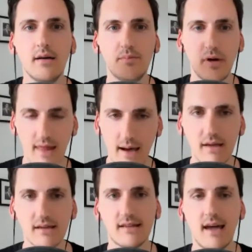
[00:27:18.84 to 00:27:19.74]
But that
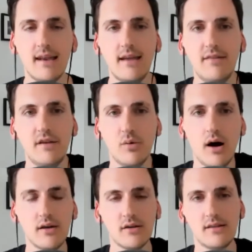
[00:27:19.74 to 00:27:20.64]
being said, if you
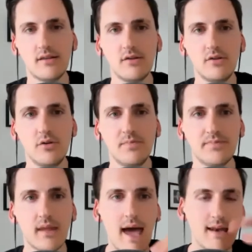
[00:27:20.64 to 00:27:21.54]
are looking to do
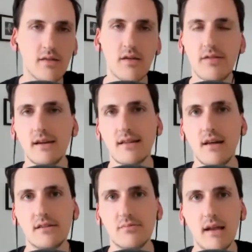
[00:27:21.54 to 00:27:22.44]
any of the things I
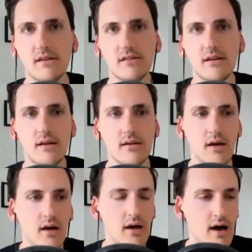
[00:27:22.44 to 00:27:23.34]
just mentioned,
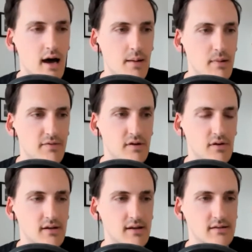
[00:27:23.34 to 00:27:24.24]
um, if you're
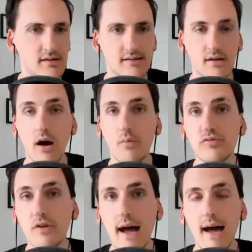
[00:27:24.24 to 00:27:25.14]
looking to start
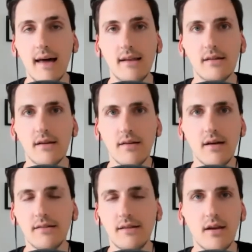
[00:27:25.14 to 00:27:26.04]
a brand, I,
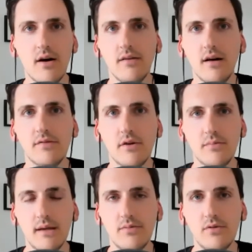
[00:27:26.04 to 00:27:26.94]
I, you know, I've got
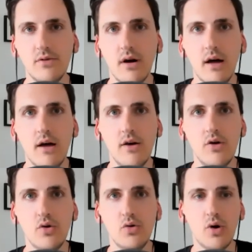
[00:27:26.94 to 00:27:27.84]
people
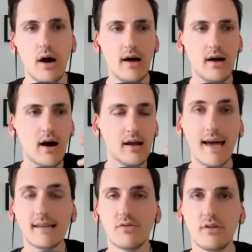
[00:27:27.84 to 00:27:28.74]
who are
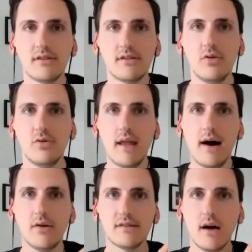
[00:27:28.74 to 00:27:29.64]
letterers who
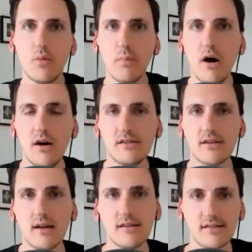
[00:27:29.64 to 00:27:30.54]
now sell merch,
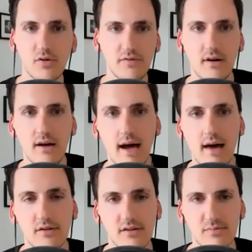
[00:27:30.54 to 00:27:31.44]
like Zolfa
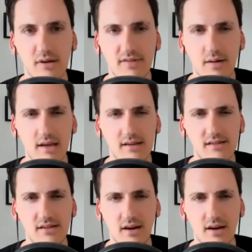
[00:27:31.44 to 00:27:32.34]
at The Cosmic
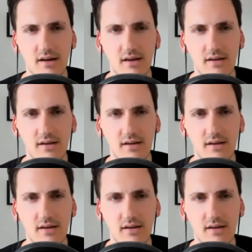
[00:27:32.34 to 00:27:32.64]
Feminist. You know her?